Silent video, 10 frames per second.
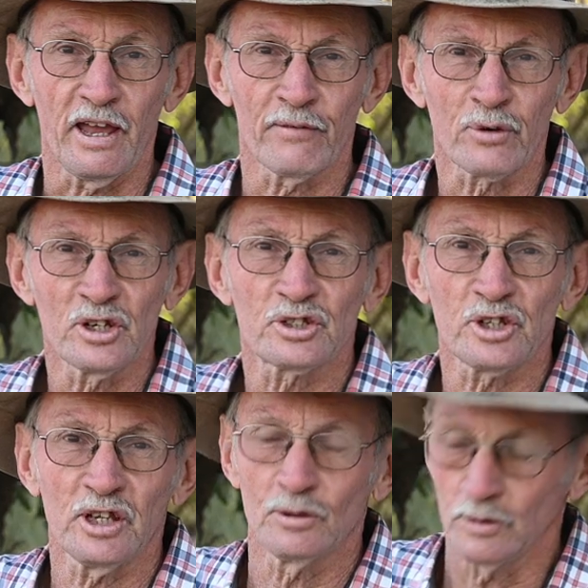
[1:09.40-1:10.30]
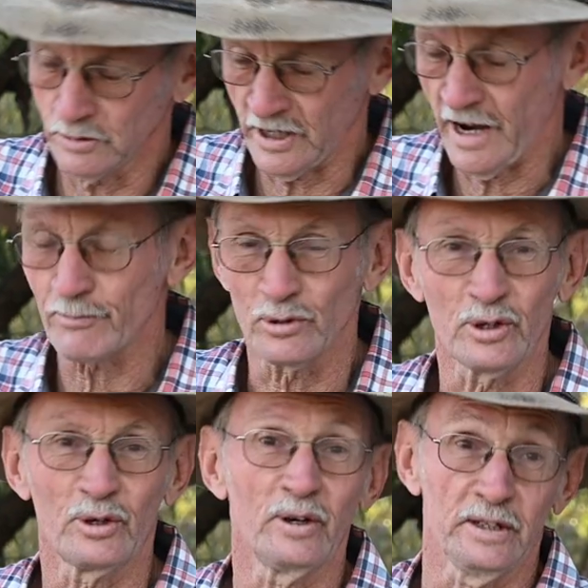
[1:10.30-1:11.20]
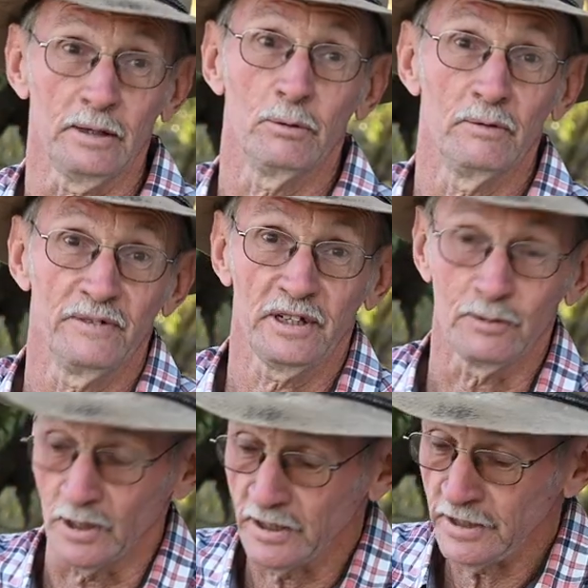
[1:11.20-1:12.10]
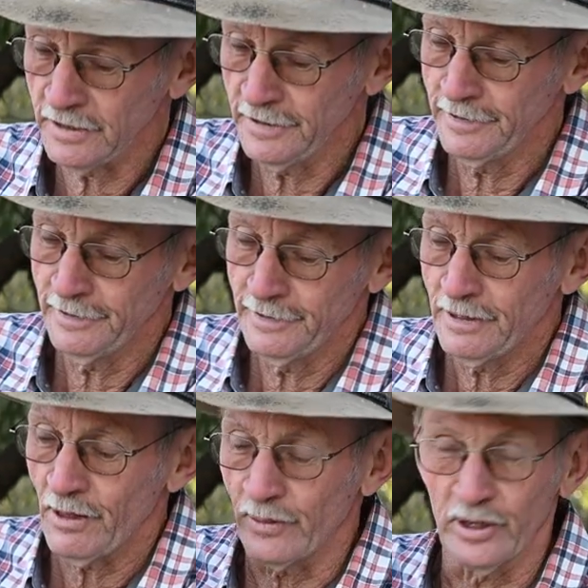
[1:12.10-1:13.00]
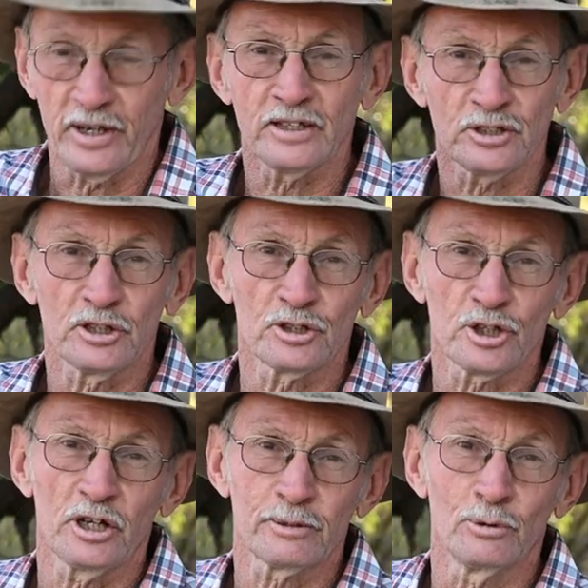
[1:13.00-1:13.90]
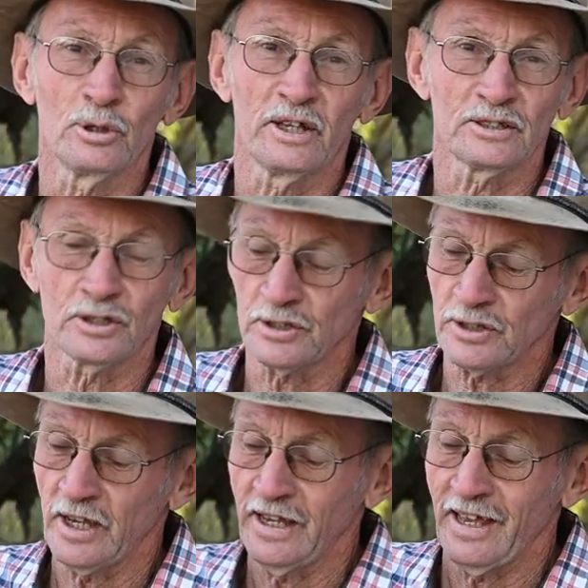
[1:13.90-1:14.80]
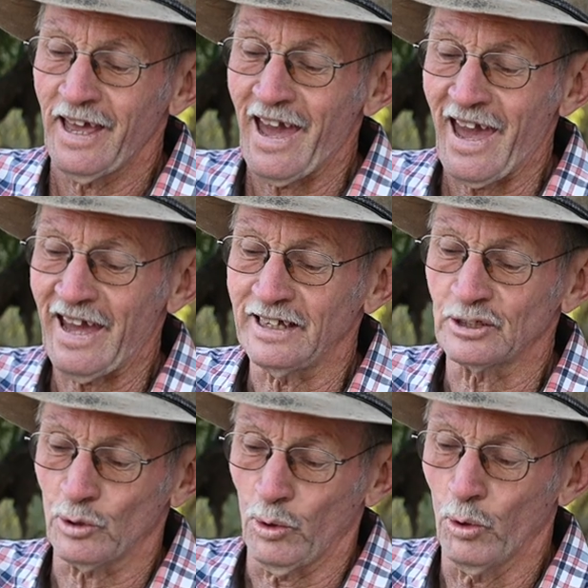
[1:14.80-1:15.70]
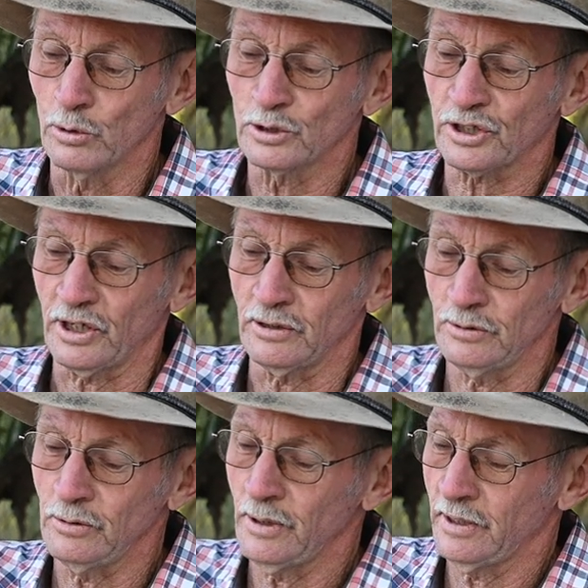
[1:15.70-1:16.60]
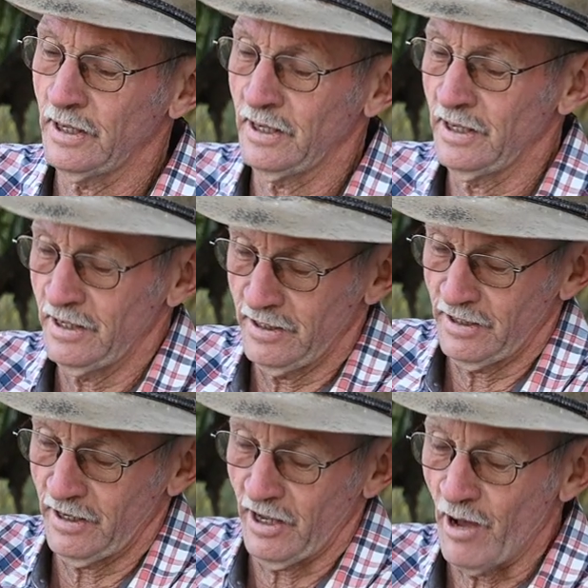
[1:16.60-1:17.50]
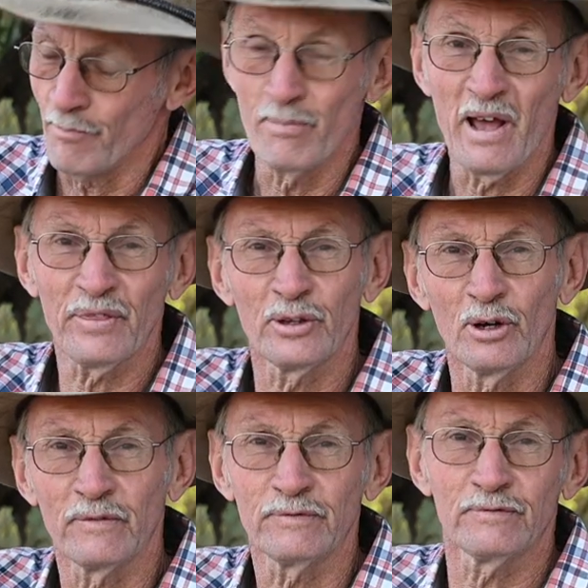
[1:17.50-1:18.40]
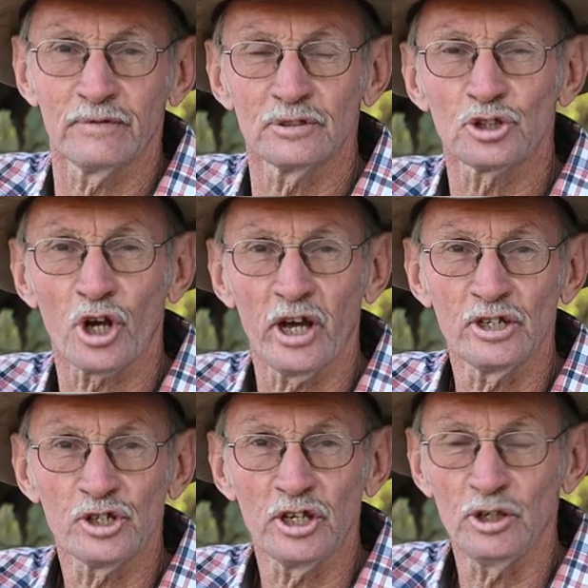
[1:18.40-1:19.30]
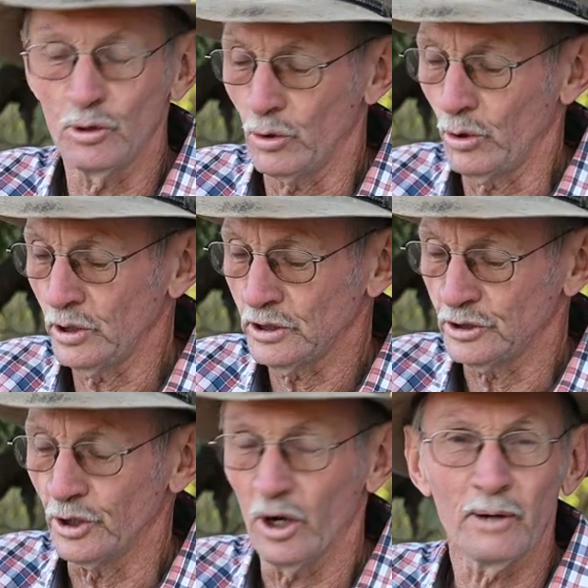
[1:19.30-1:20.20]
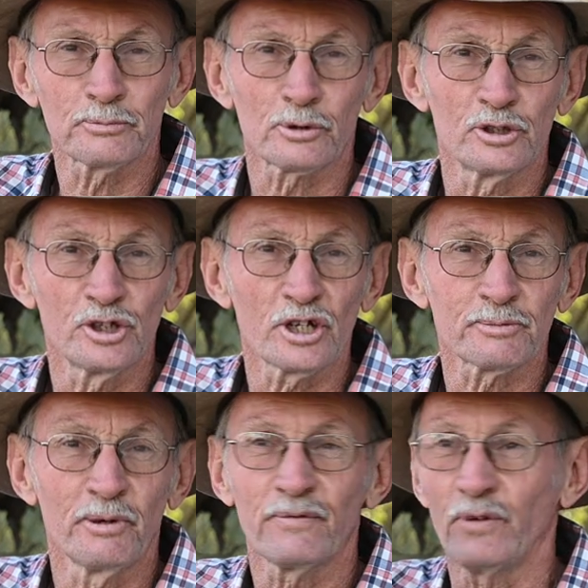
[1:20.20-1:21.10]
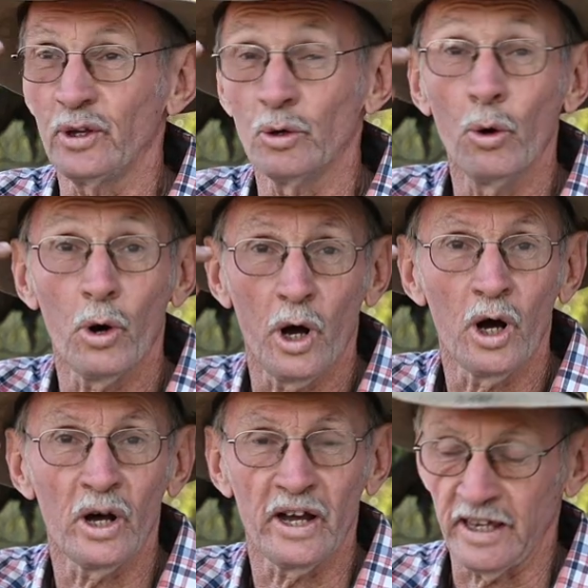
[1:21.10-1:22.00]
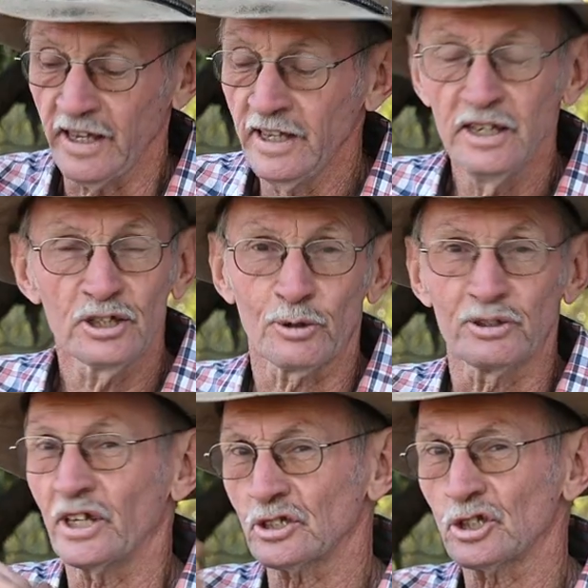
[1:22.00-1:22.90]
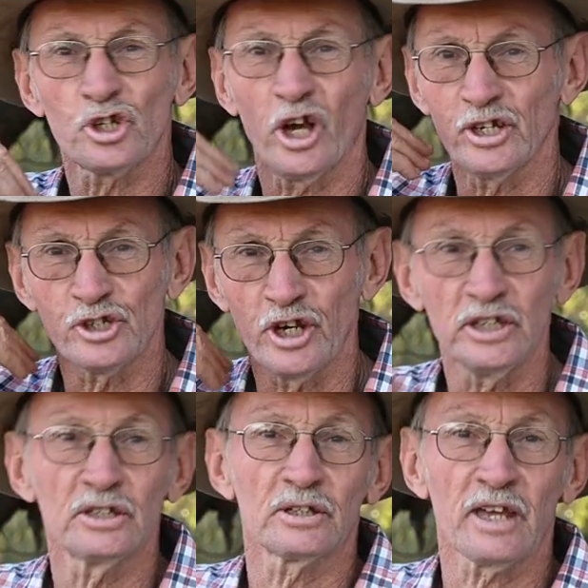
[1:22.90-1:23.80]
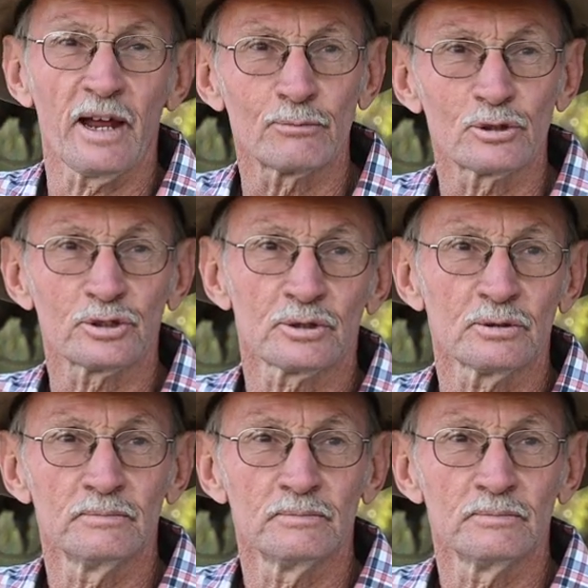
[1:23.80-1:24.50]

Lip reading: Every single camera that I know of anyway, that has interchangeable lenses, has also a method of changing your diopter adjustment for your eye. So it doesn't change any of the camera's